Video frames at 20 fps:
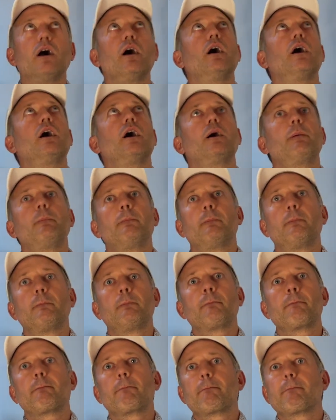
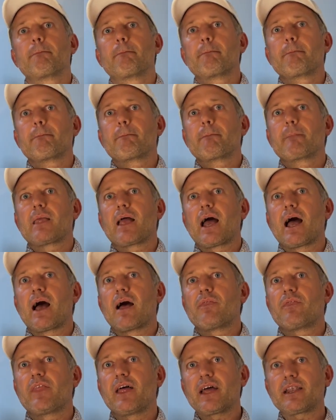And
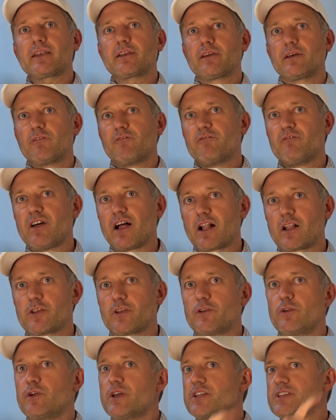that
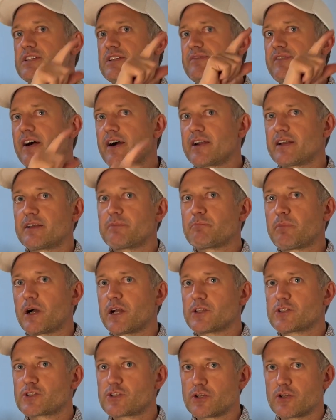value is divided
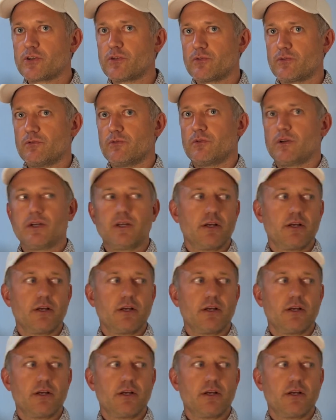by 2.